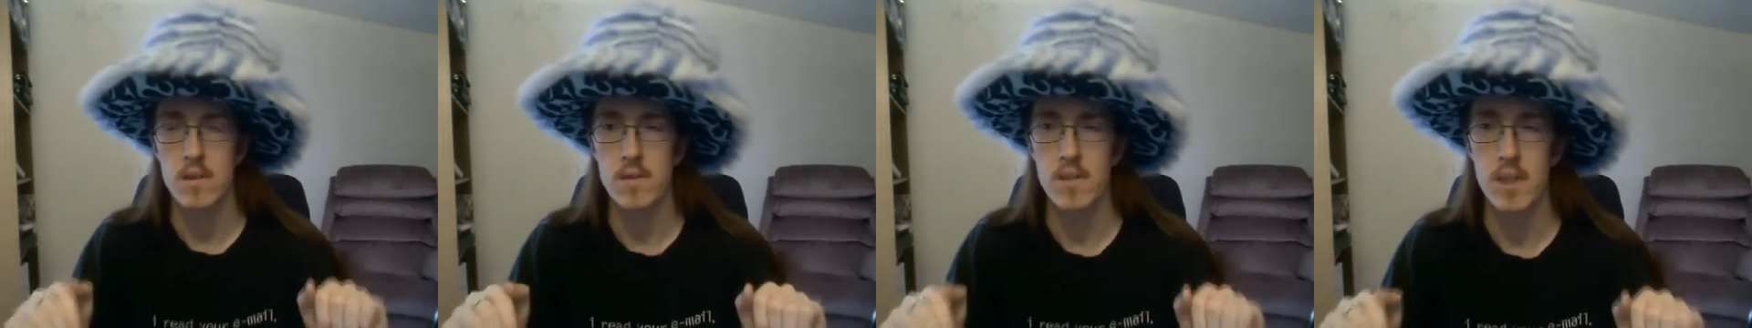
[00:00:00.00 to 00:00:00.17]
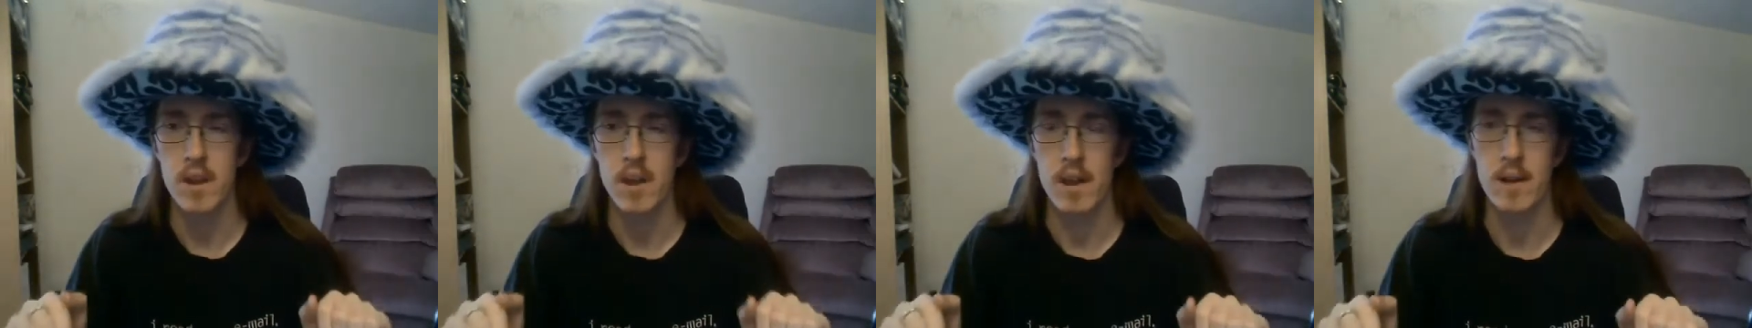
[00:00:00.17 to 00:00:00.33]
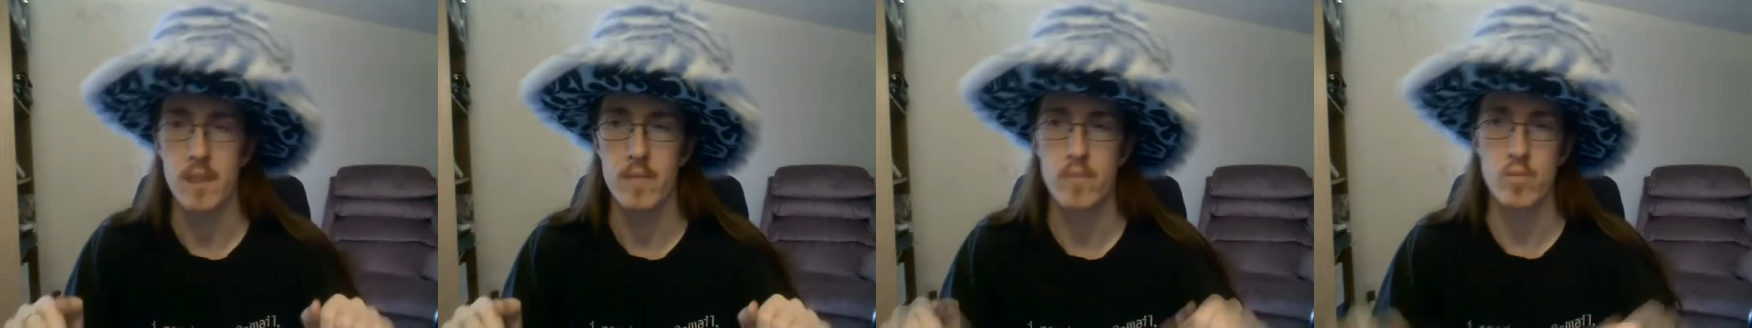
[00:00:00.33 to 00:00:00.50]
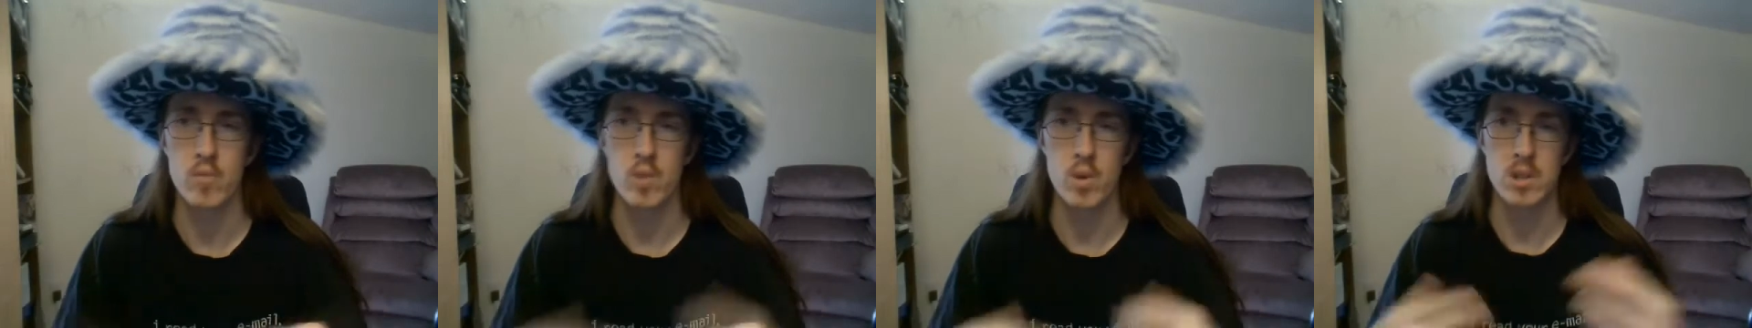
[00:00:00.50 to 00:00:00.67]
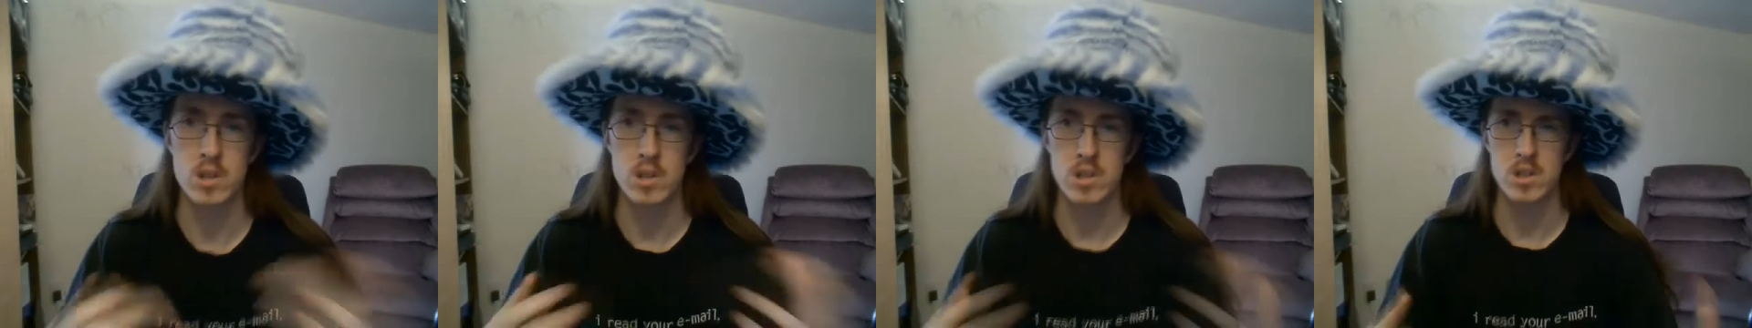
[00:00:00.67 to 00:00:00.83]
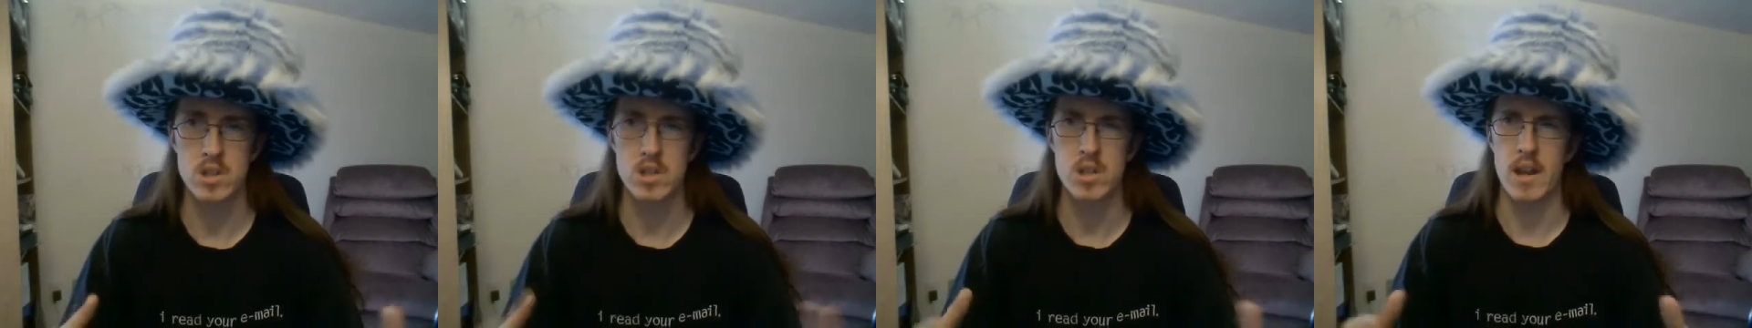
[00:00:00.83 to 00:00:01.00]
thing,
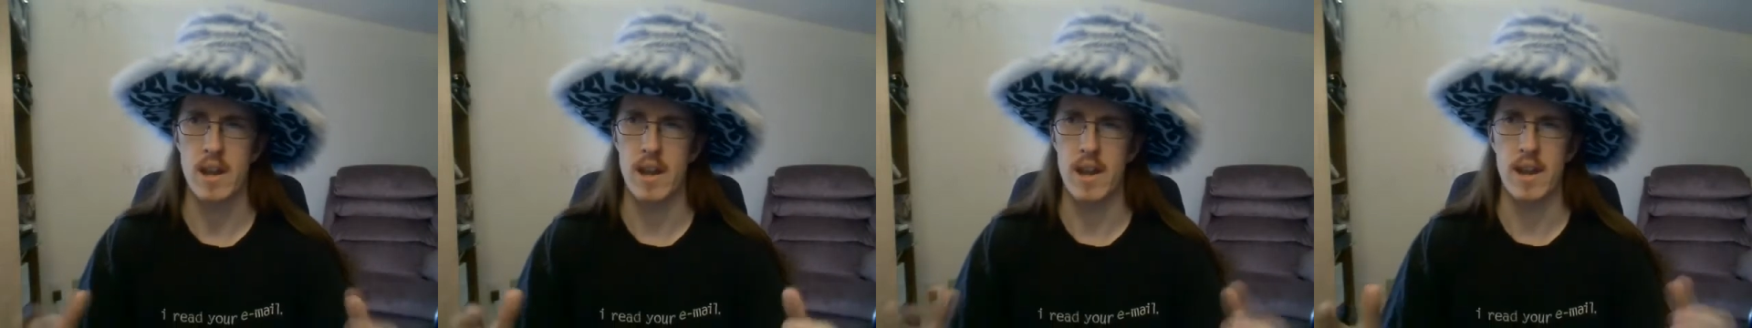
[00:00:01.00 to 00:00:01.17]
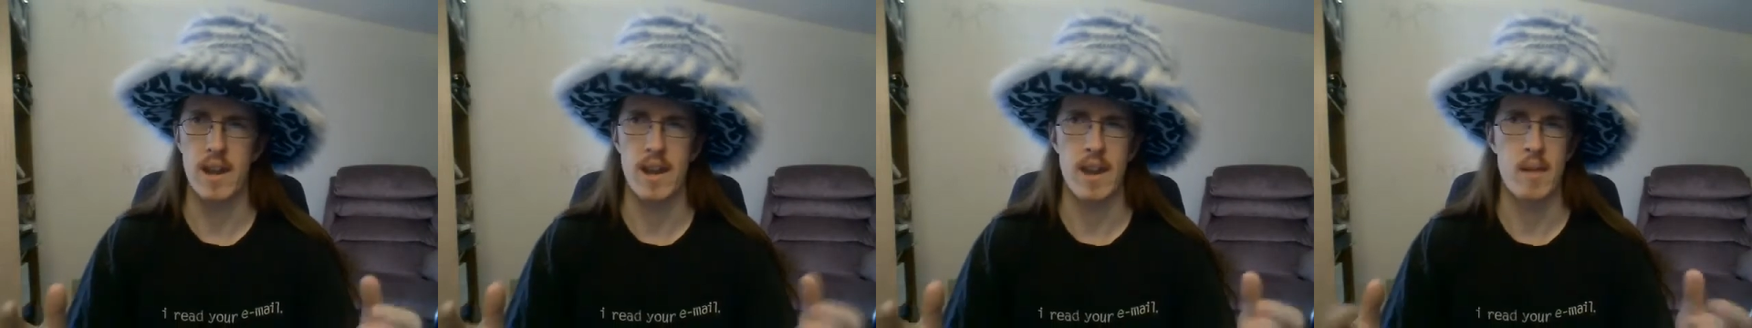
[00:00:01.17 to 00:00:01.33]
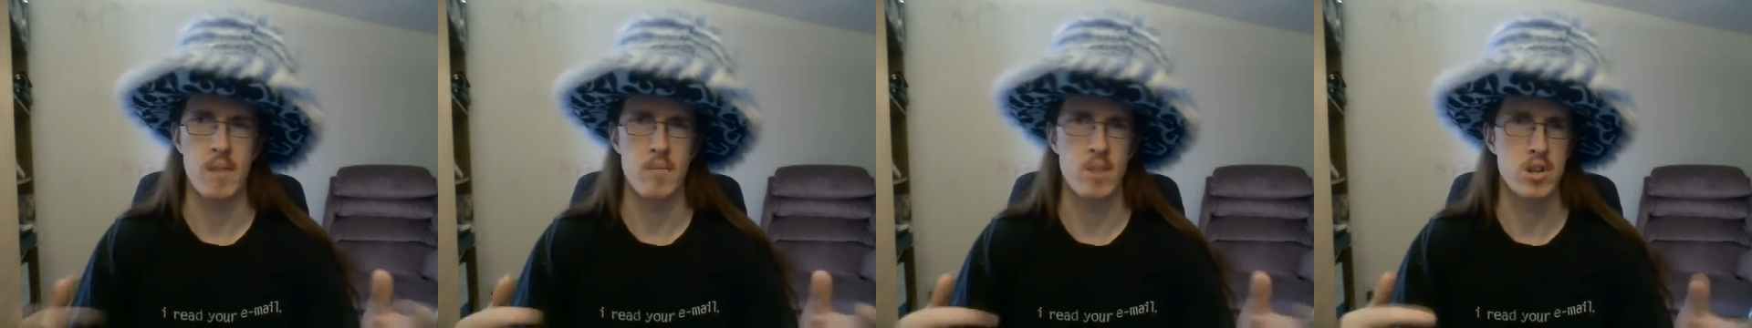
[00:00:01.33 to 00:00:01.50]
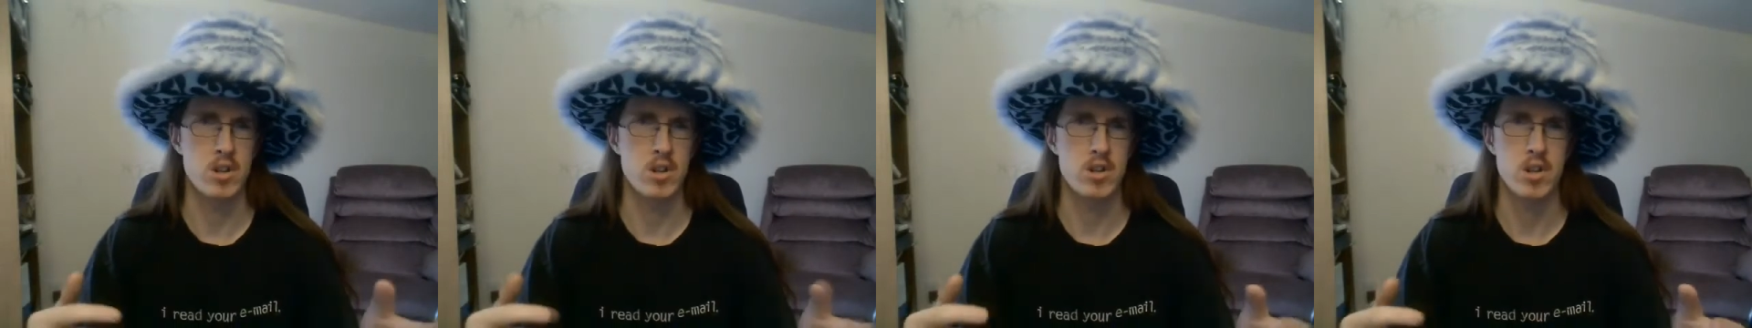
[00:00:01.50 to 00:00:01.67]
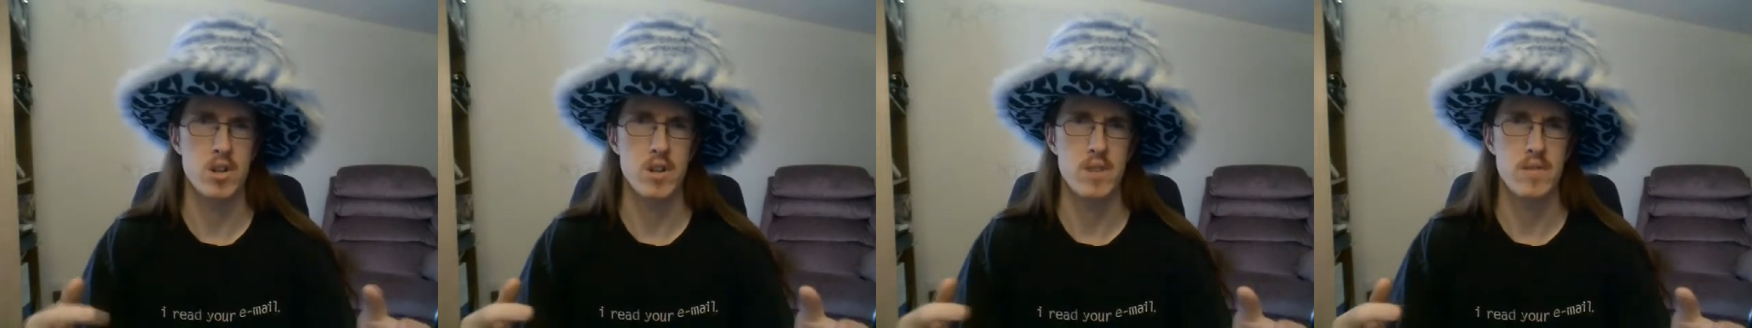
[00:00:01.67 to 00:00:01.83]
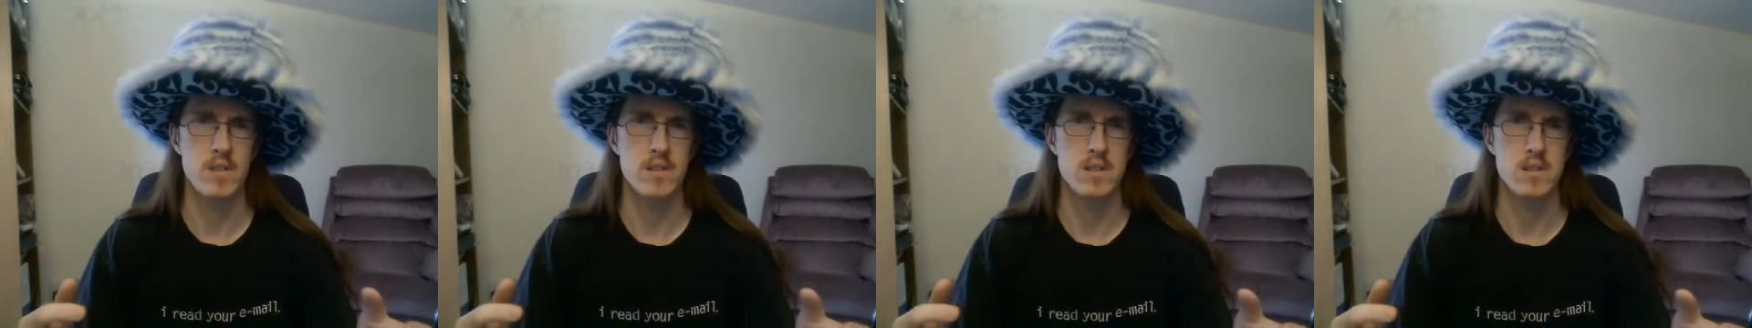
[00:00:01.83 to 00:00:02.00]
which I'm not
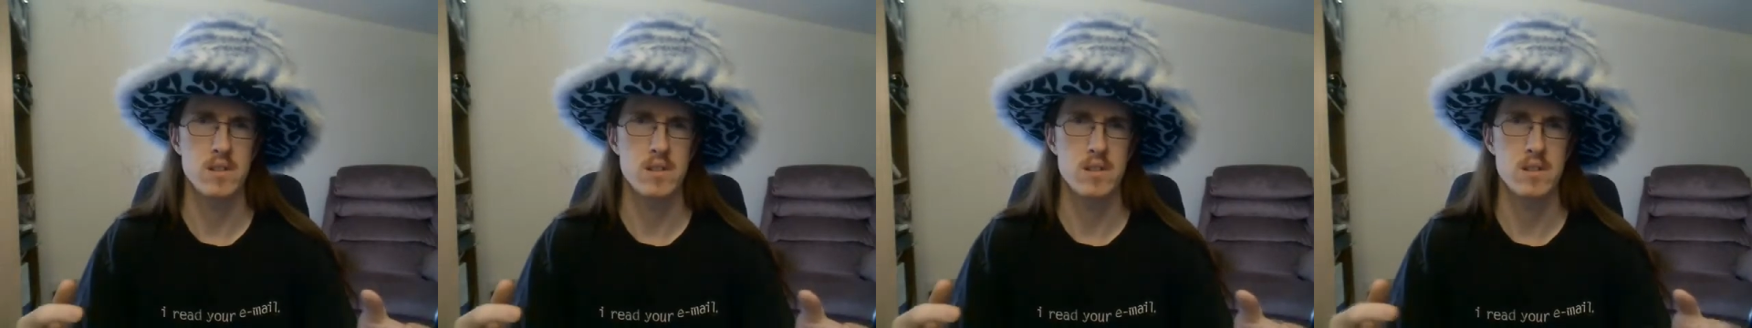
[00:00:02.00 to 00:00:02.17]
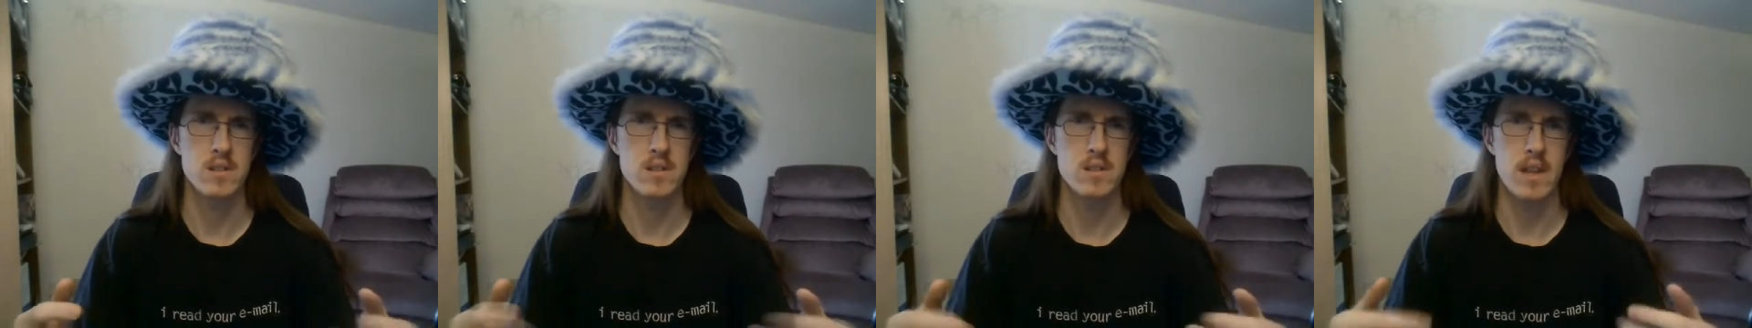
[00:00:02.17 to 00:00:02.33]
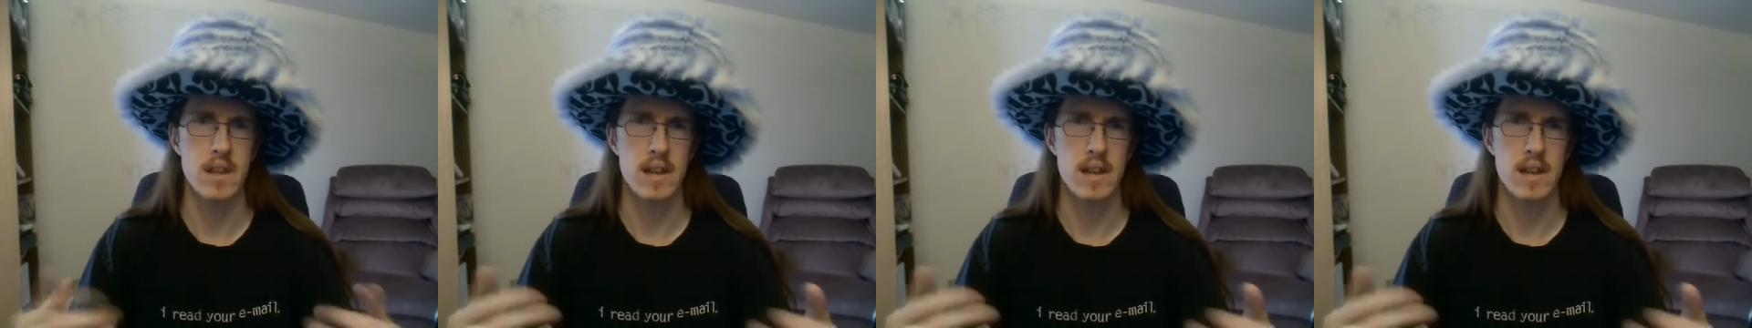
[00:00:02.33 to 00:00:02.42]
sure if it's